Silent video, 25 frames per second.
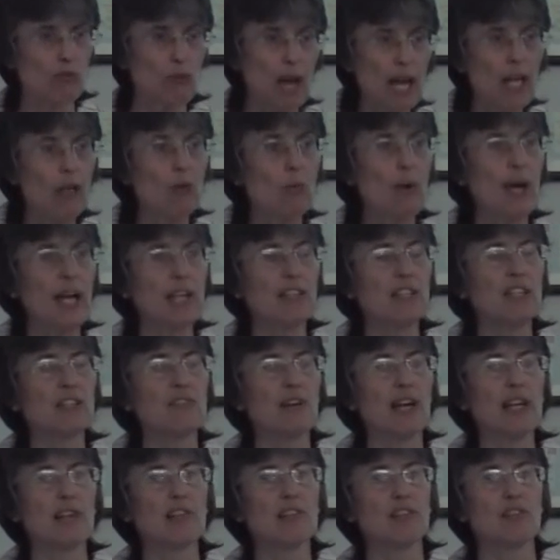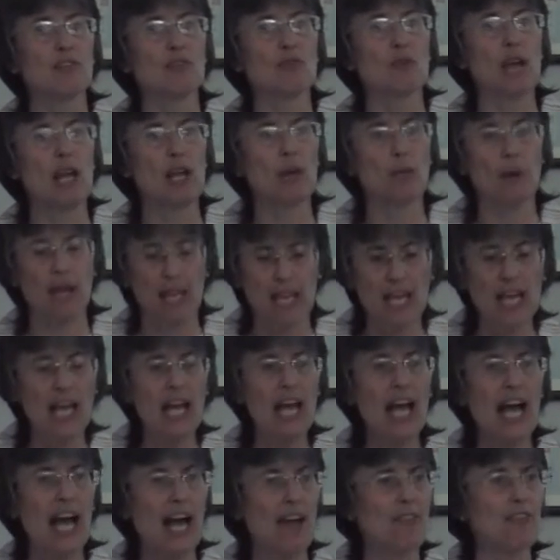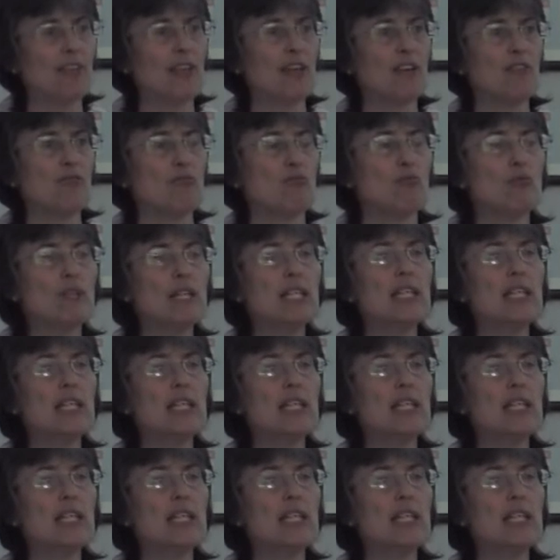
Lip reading: railway, the advance of the railway, and the